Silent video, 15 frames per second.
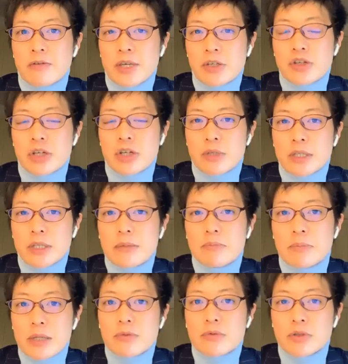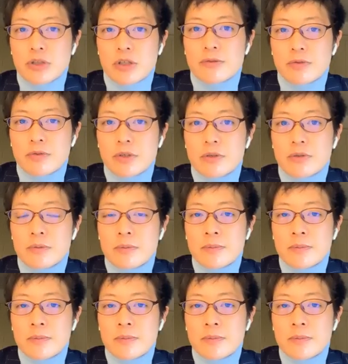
in generating better return for you.